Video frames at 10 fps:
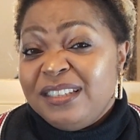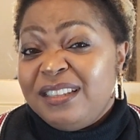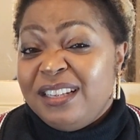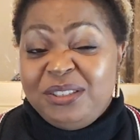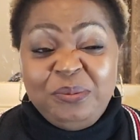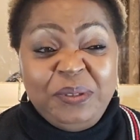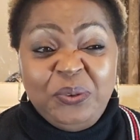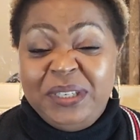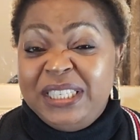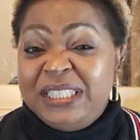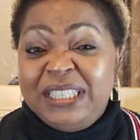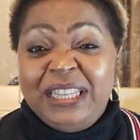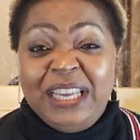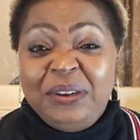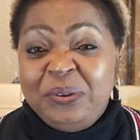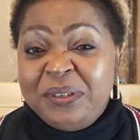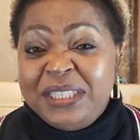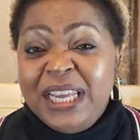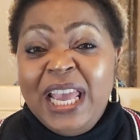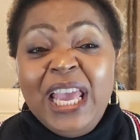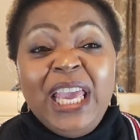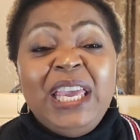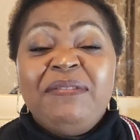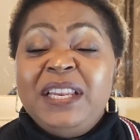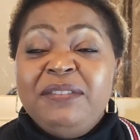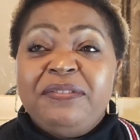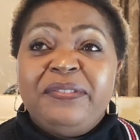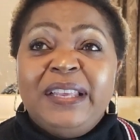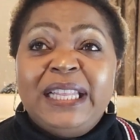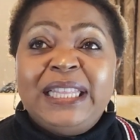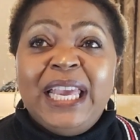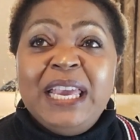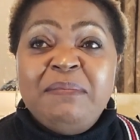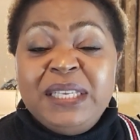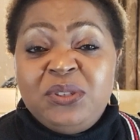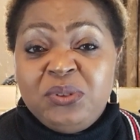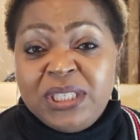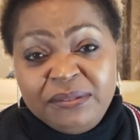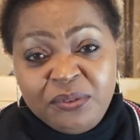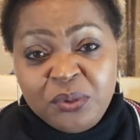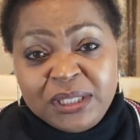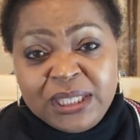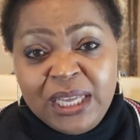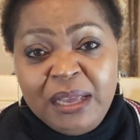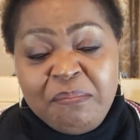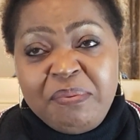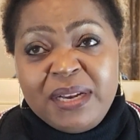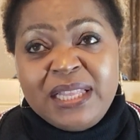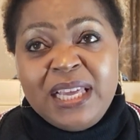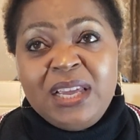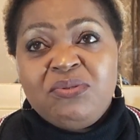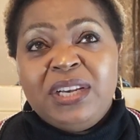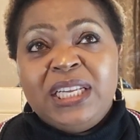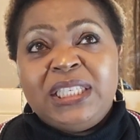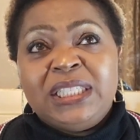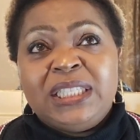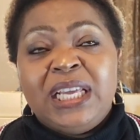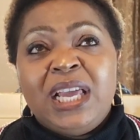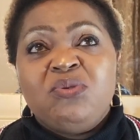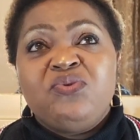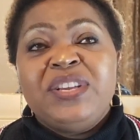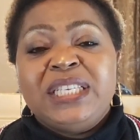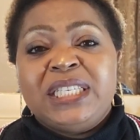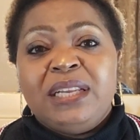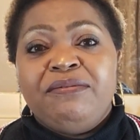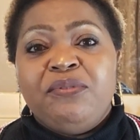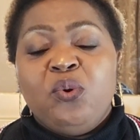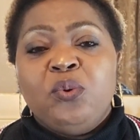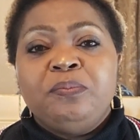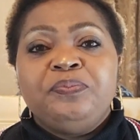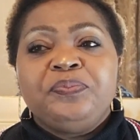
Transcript: That, to be honest, they are not. Even if the aim is not divorce, but their relation, their reason for